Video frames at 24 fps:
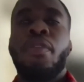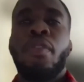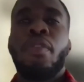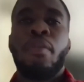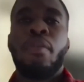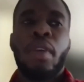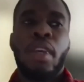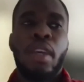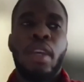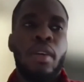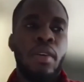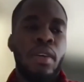
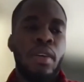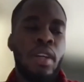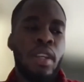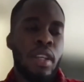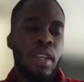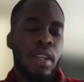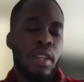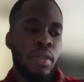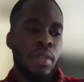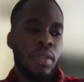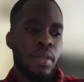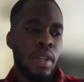me, and
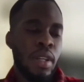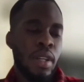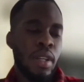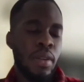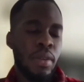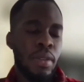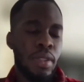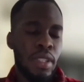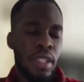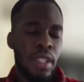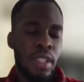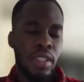I
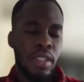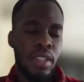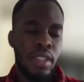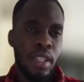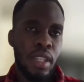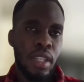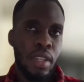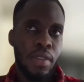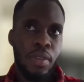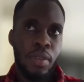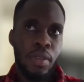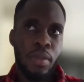always say this to
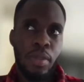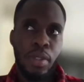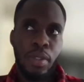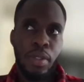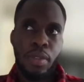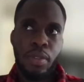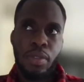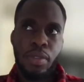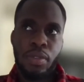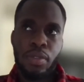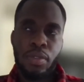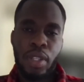everyone
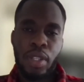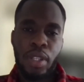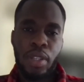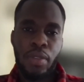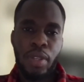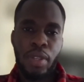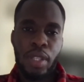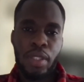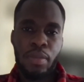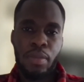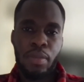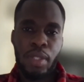who's trying to
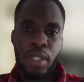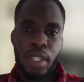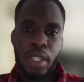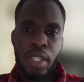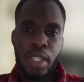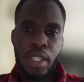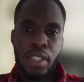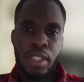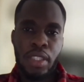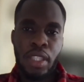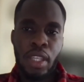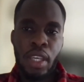raise money
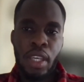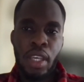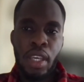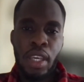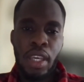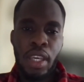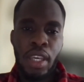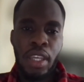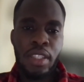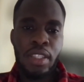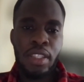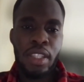is
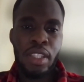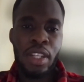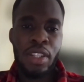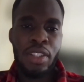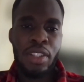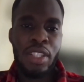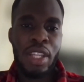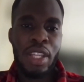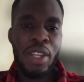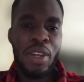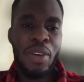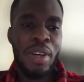because
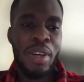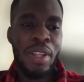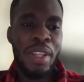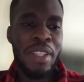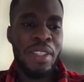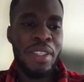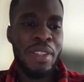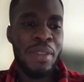I know there's